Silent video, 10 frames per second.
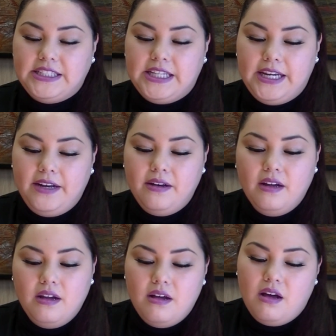accident
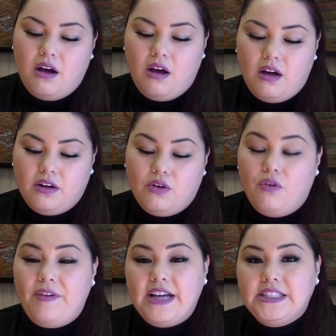on
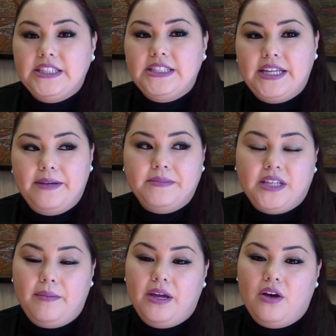Colfax and Sims
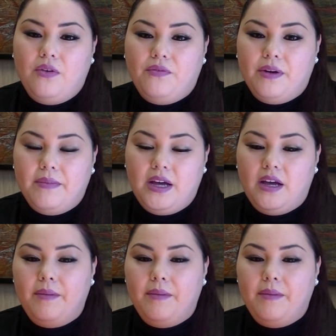coming home from an